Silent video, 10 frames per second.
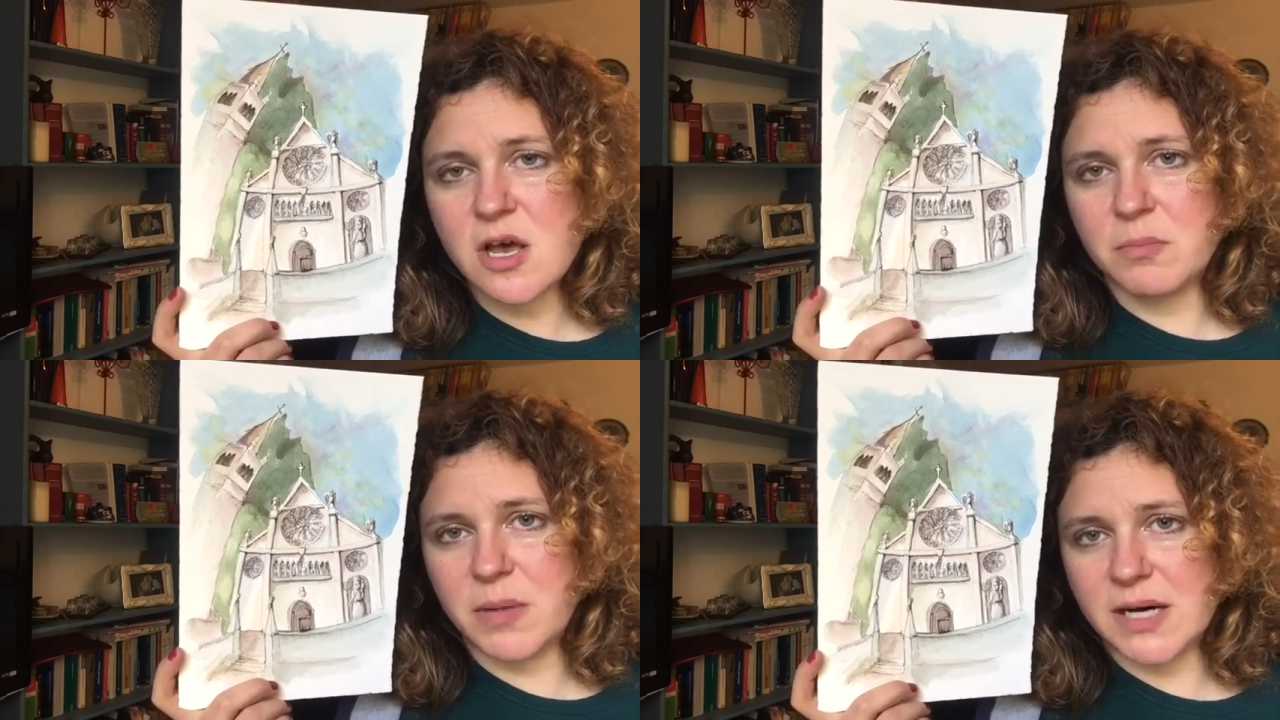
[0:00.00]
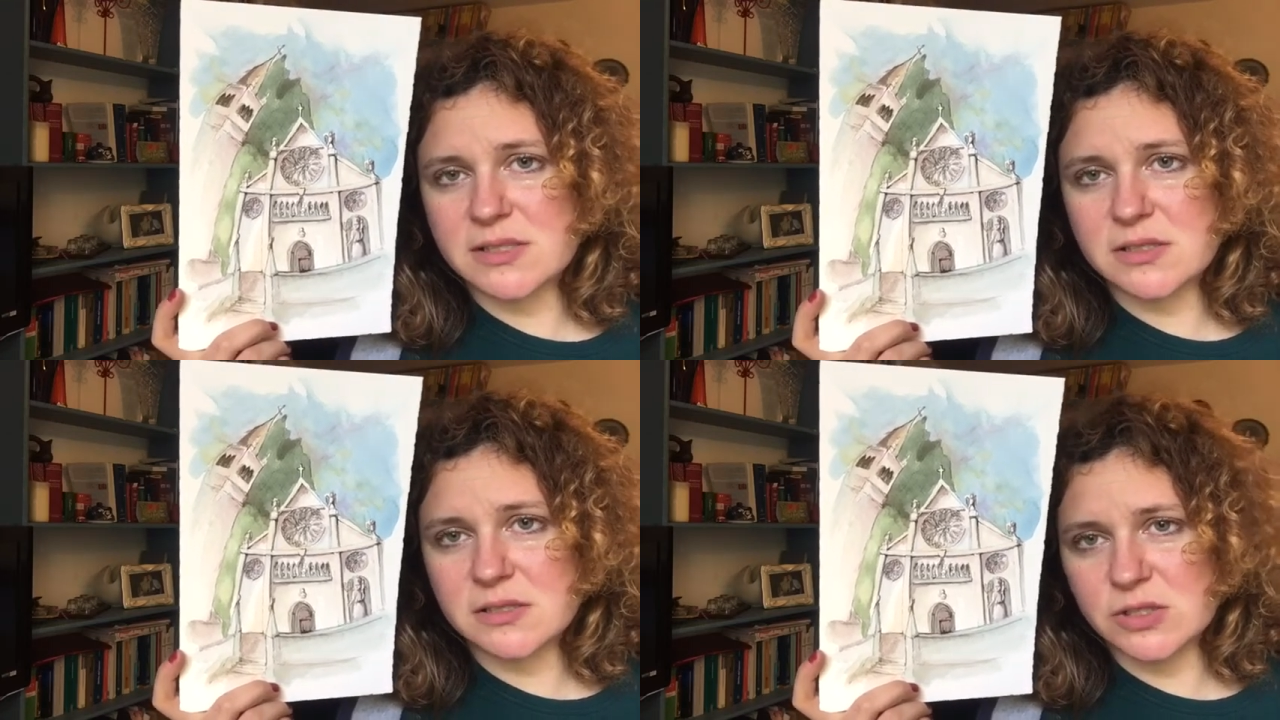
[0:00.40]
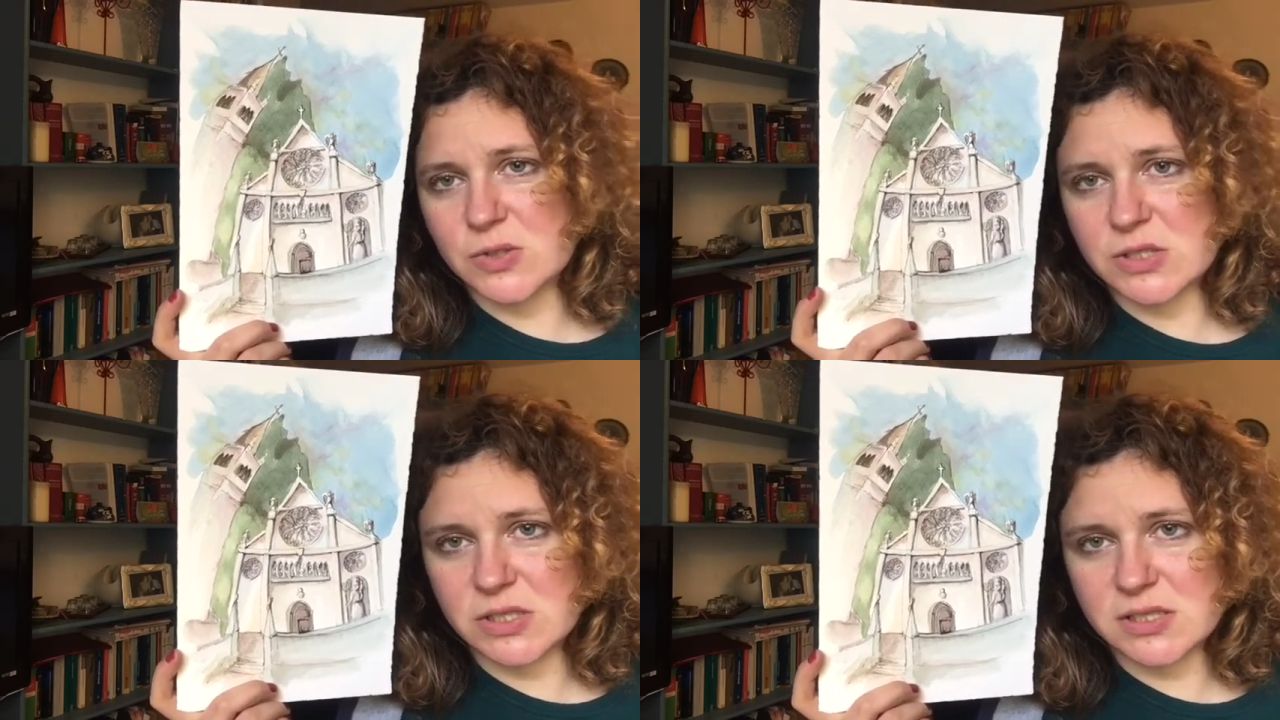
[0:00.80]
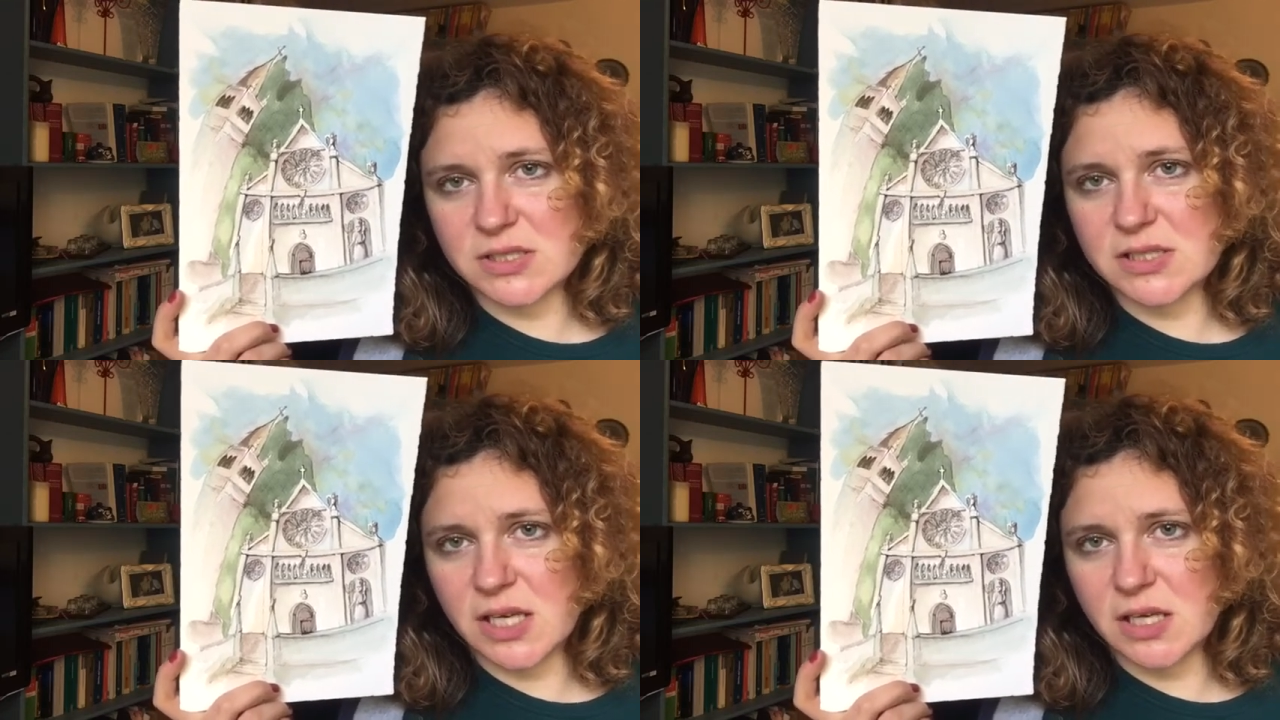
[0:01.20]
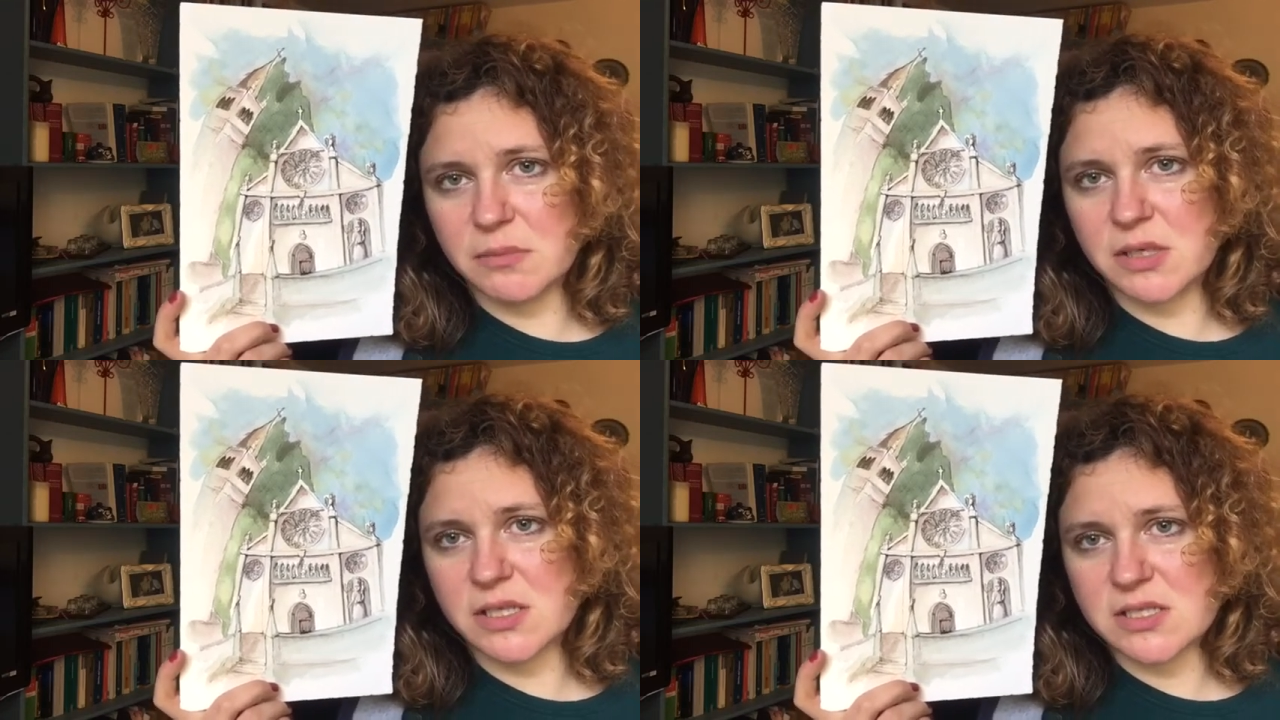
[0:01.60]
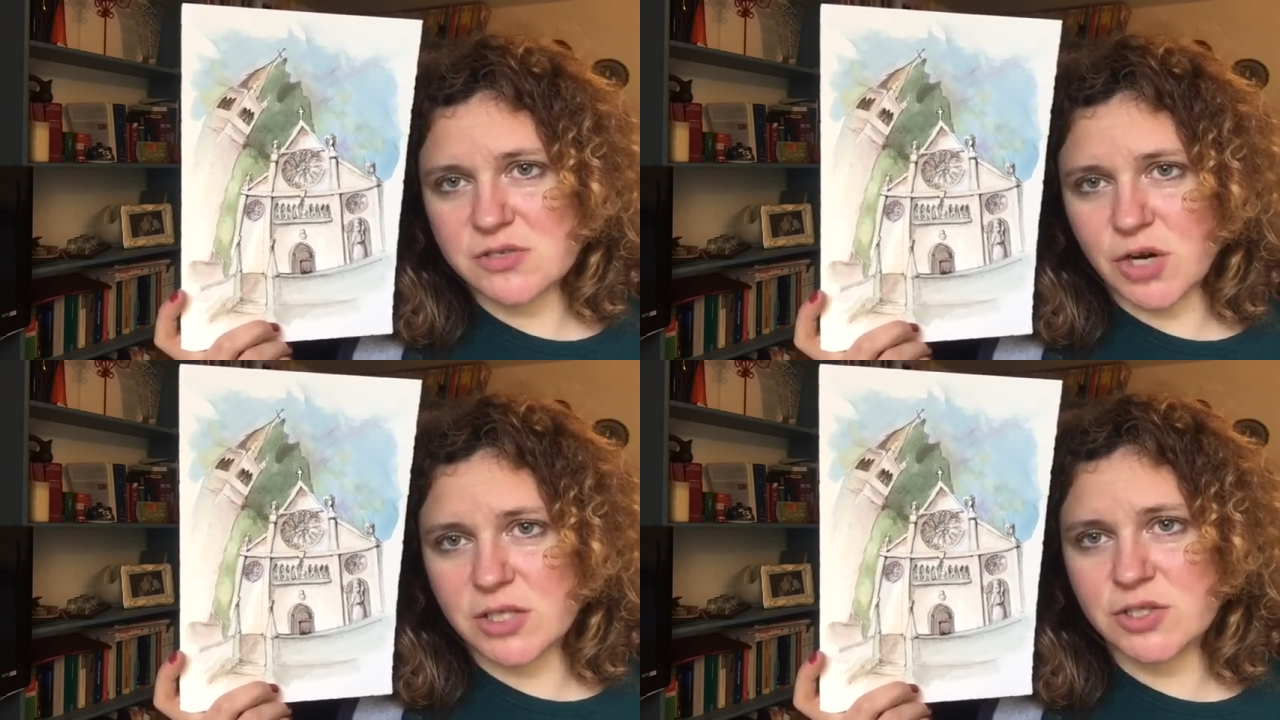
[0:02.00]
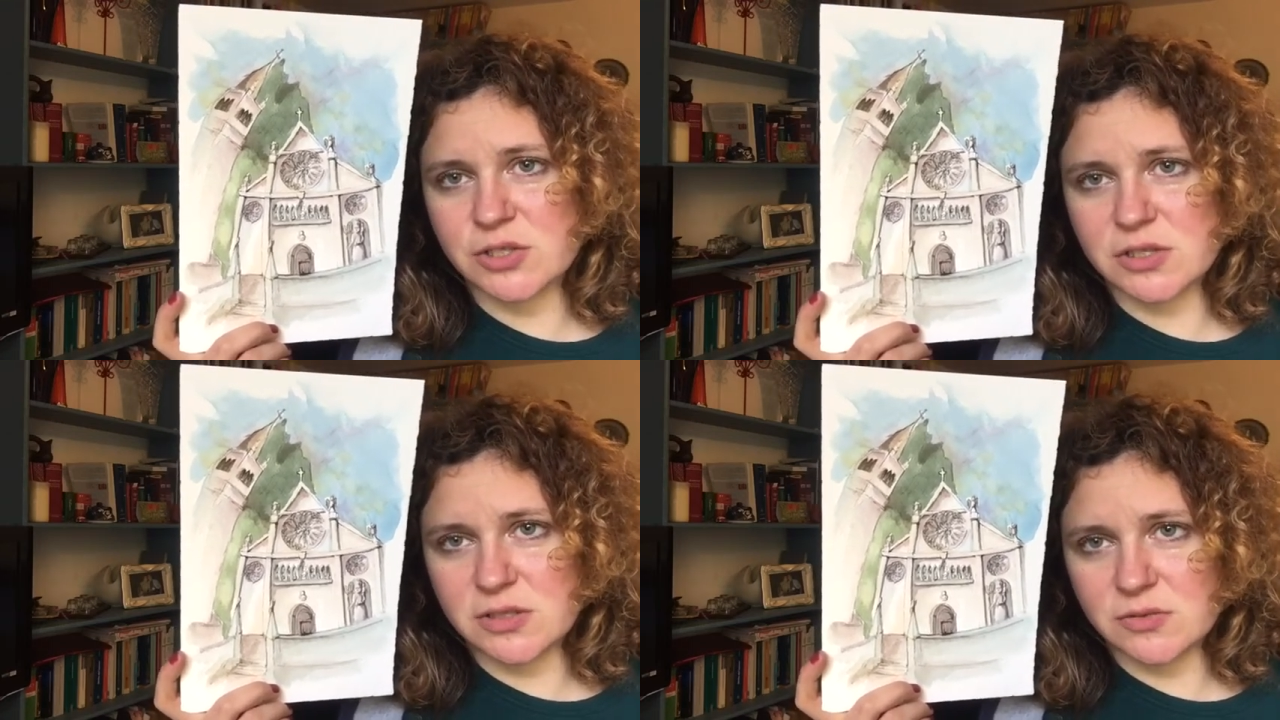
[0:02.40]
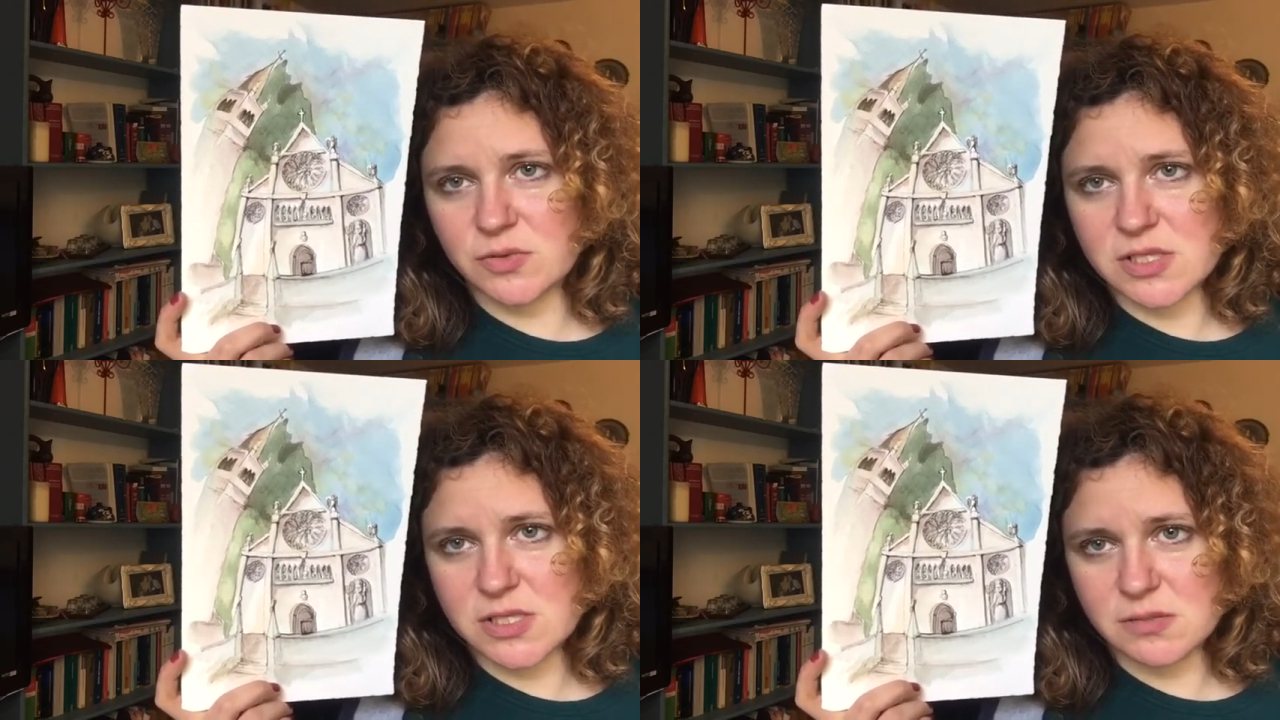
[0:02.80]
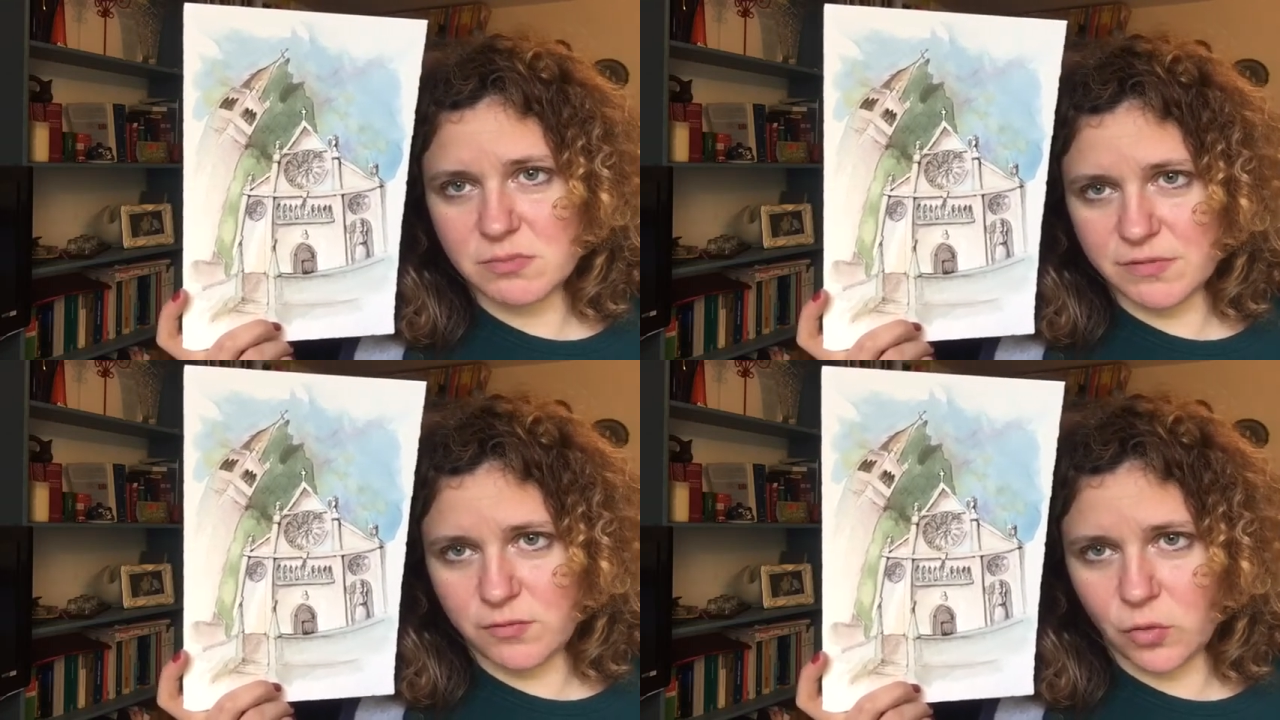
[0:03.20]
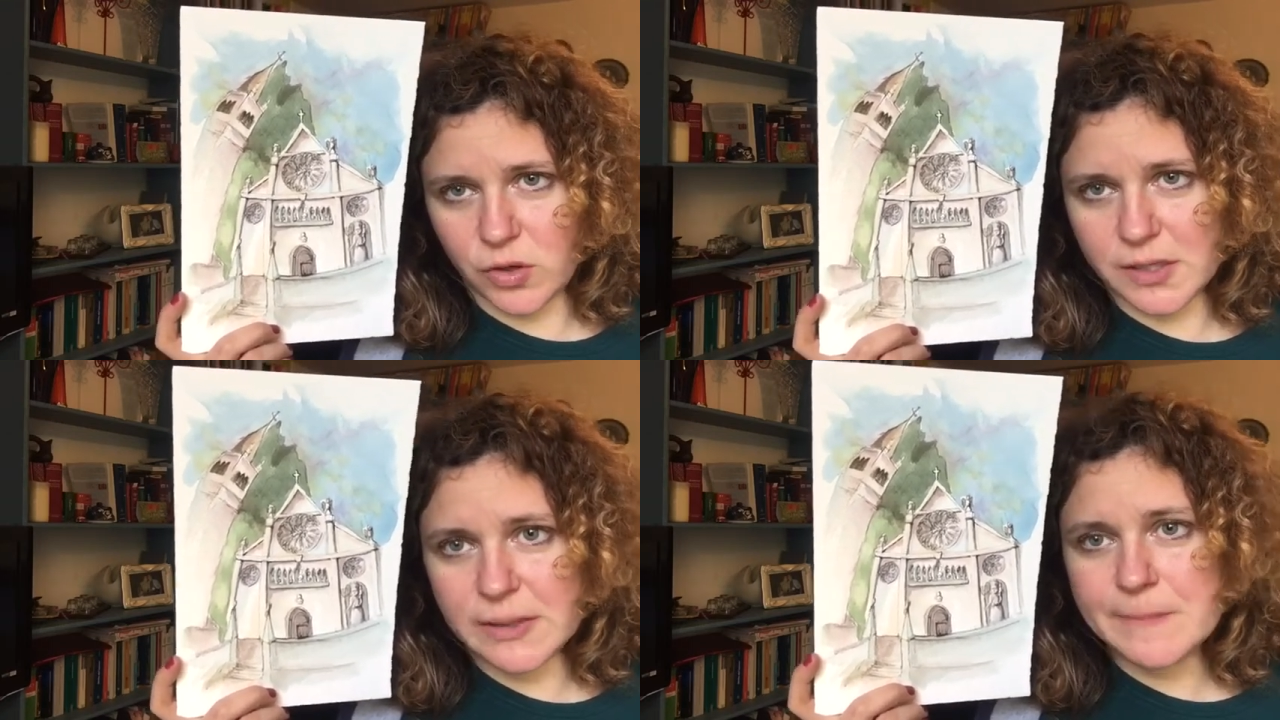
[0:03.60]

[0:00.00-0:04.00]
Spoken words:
but using the same structure that it was before.